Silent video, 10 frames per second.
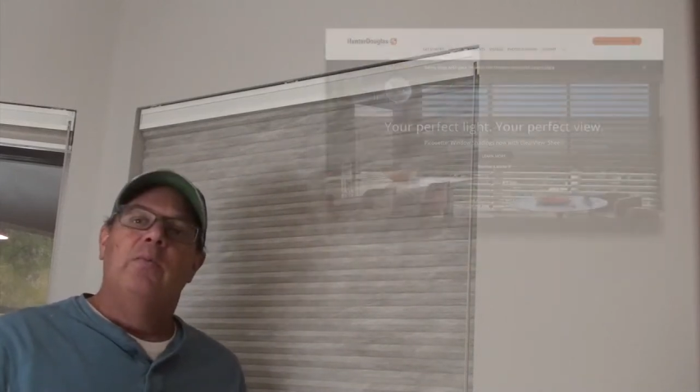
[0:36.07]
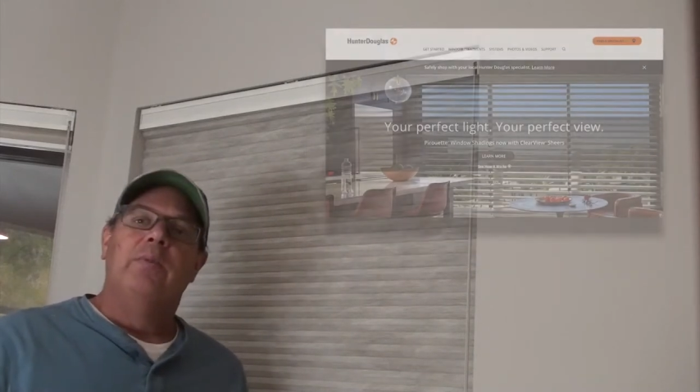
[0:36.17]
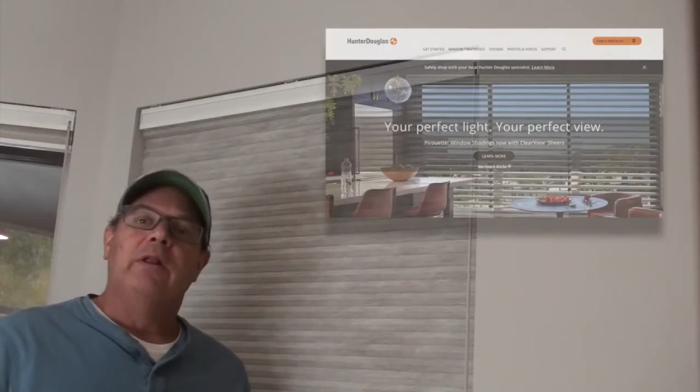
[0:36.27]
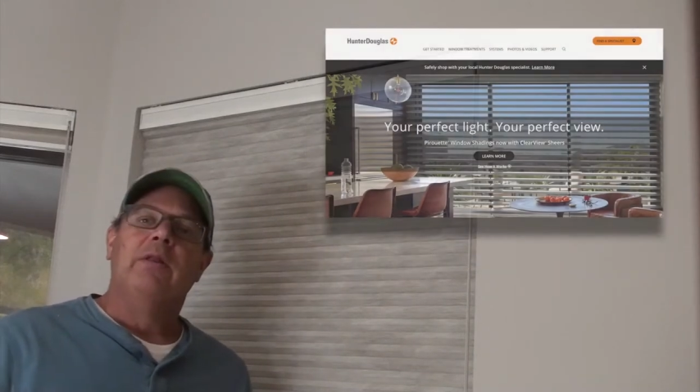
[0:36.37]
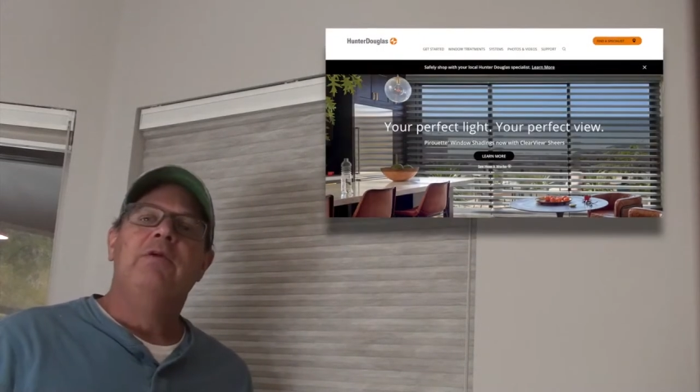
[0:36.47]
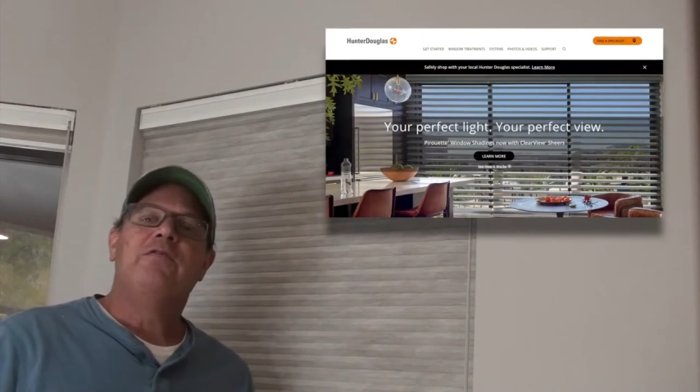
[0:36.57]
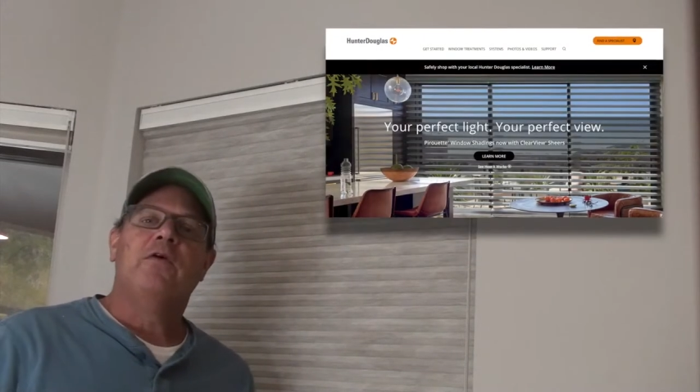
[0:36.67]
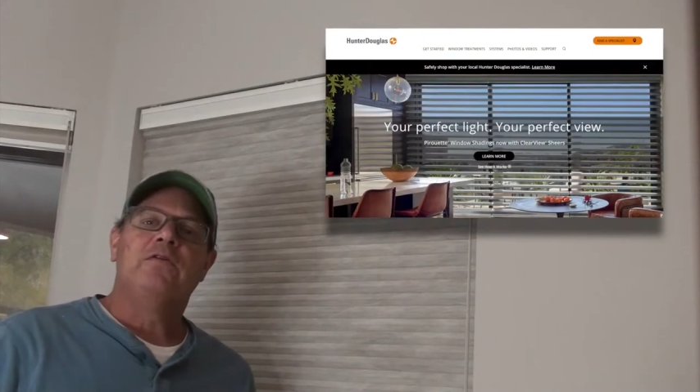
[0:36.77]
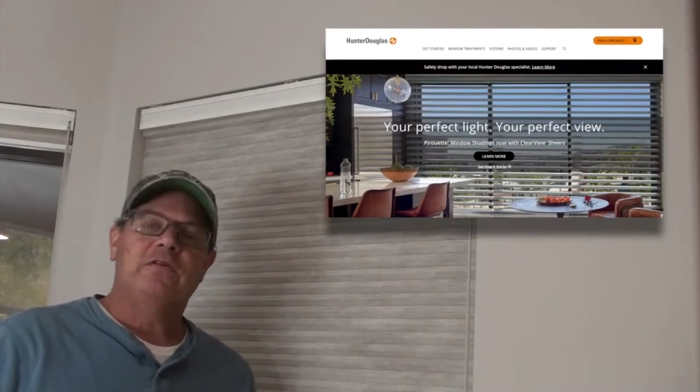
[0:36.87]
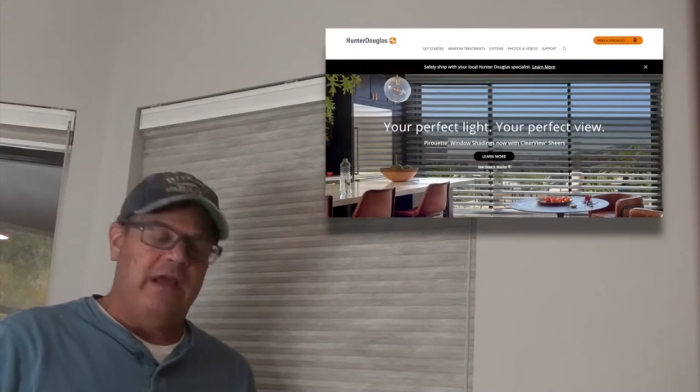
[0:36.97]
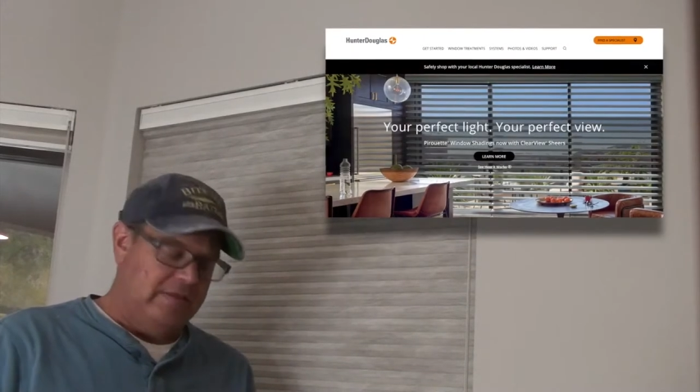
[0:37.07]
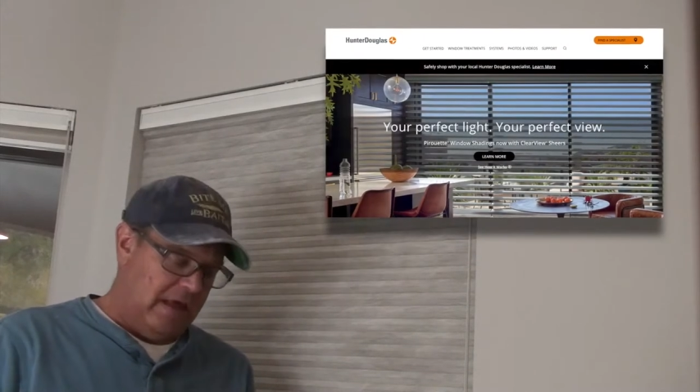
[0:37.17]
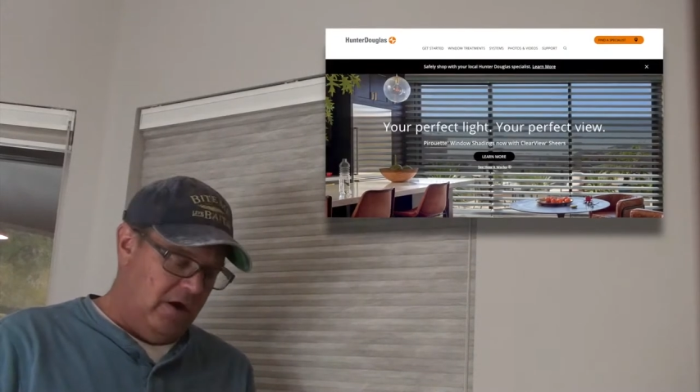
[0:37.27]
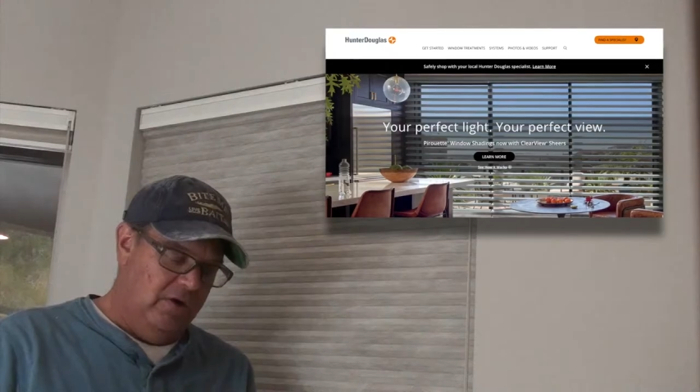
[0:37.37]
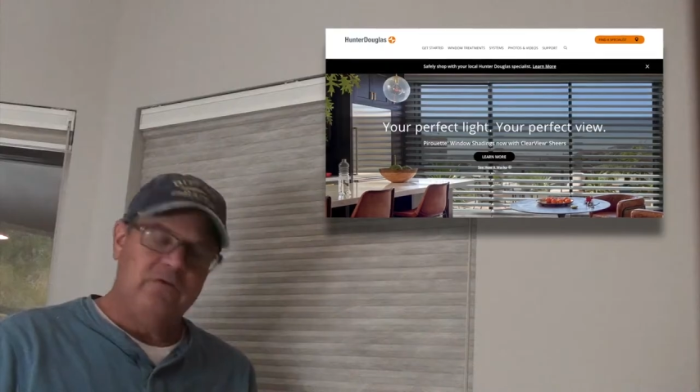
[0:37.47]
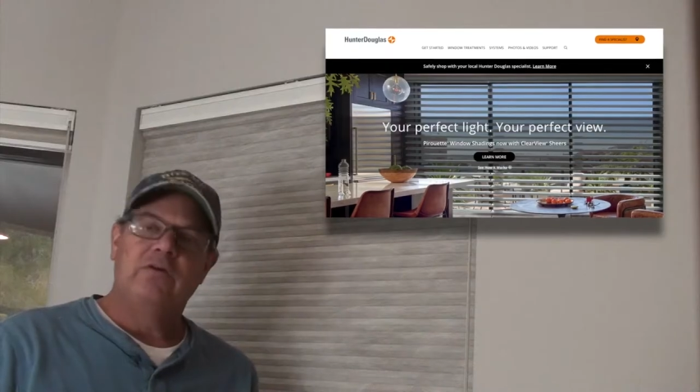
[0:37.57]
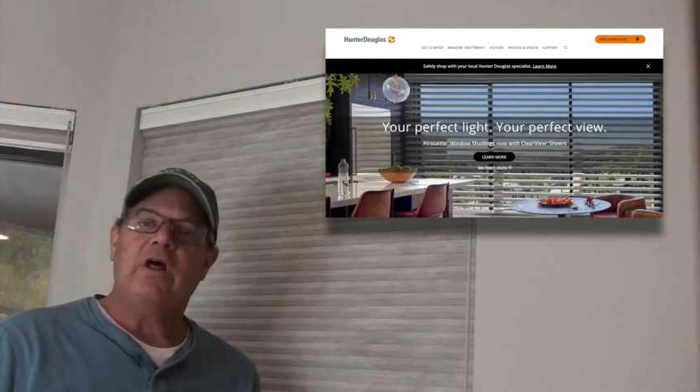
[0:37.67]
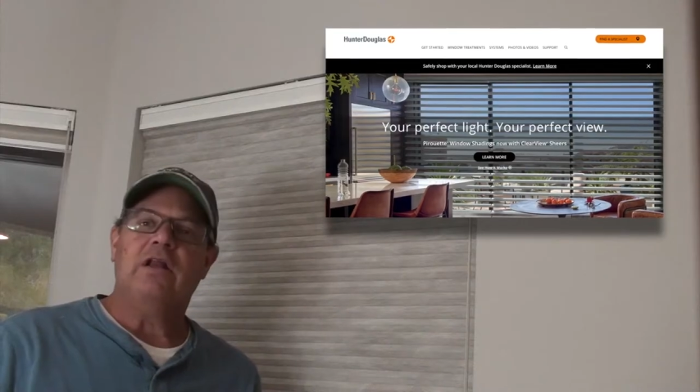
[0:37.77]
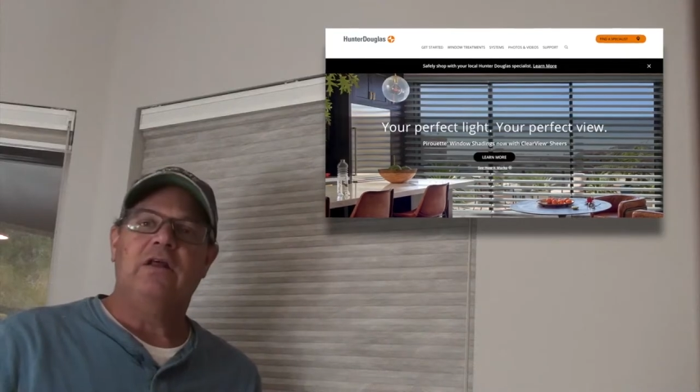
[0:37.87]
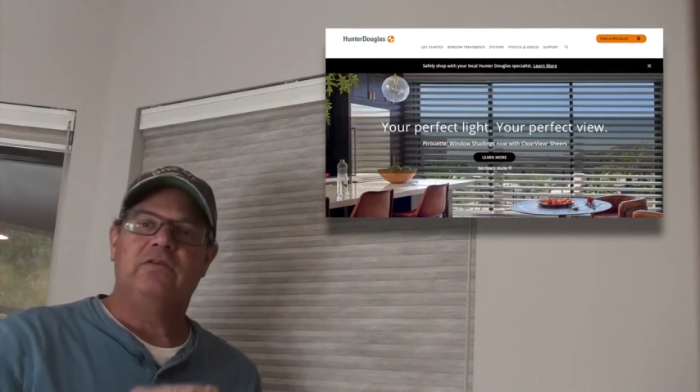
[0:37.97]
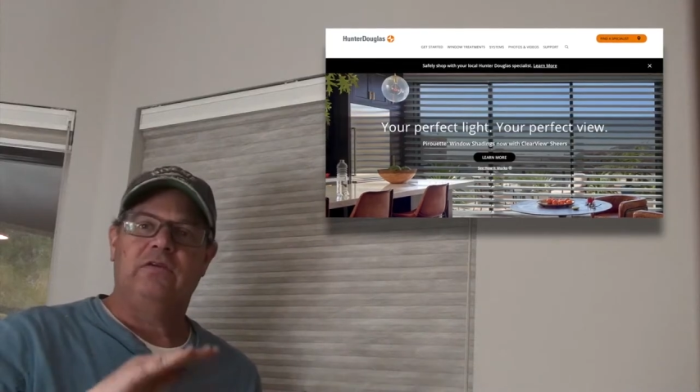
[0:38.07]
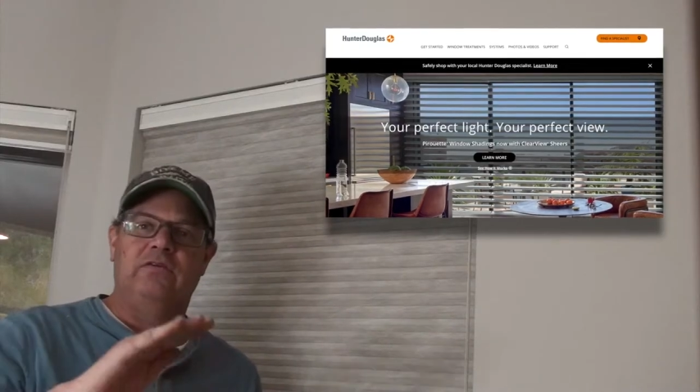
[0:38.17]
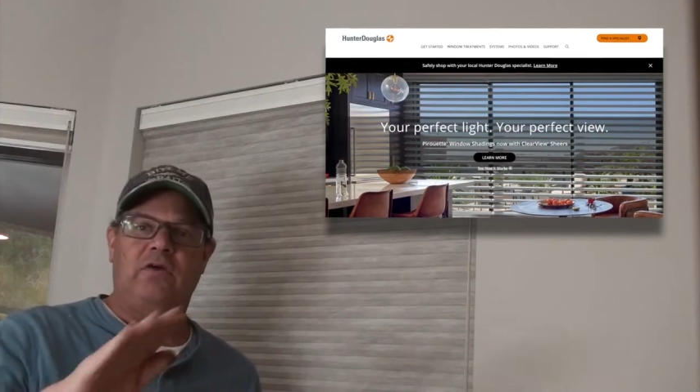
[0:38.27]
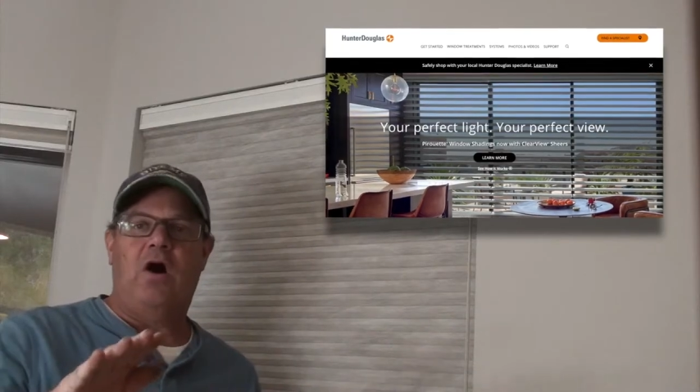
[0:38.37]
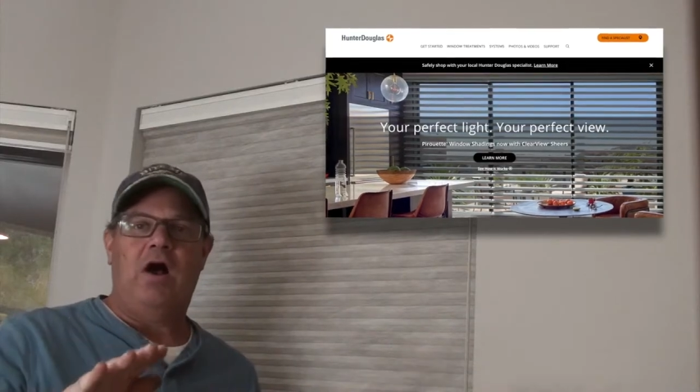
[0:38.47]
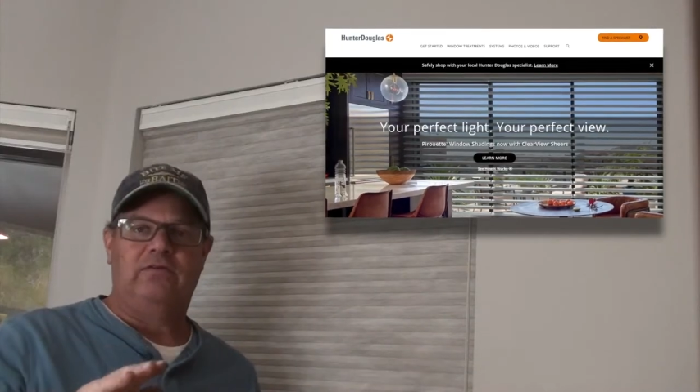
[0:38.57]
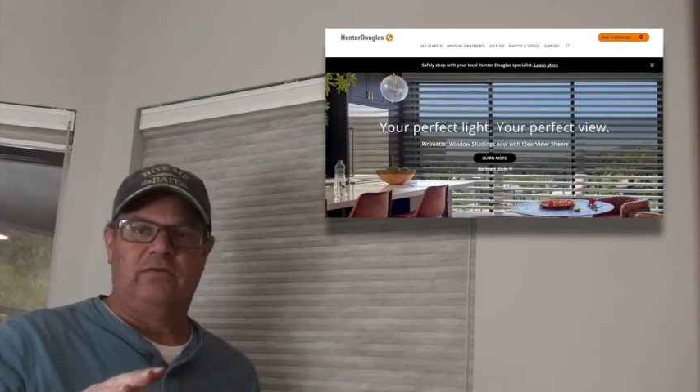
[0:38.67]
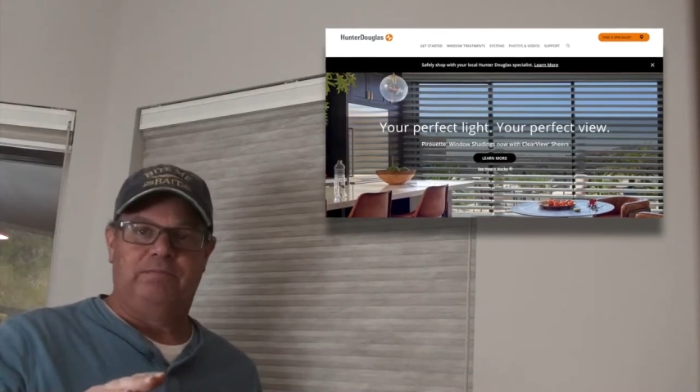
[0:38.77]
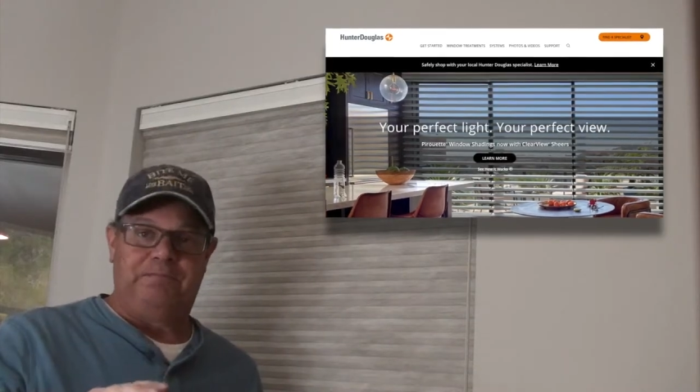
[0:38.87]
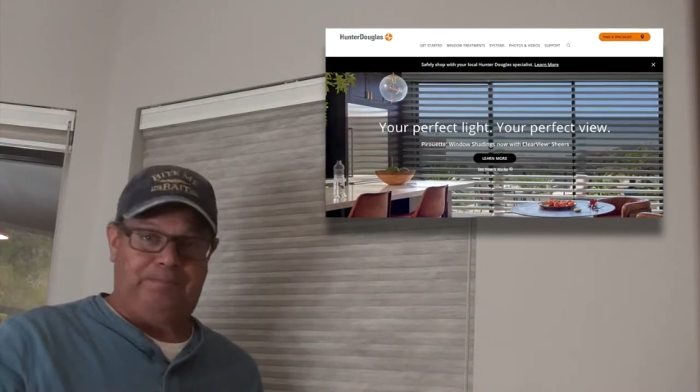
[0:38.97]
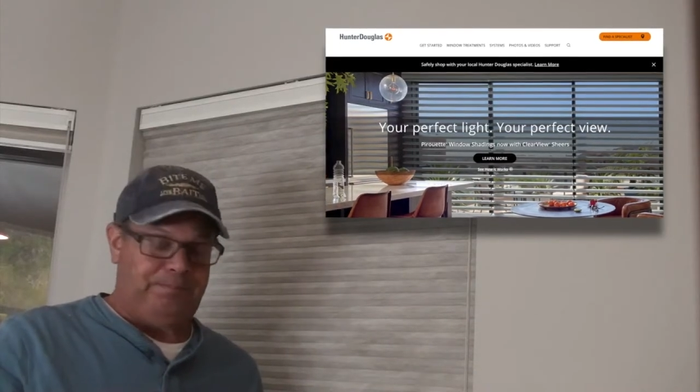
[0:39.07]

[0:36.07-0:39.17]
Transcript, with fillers: But let me first state that Hunter Douglas is awesome.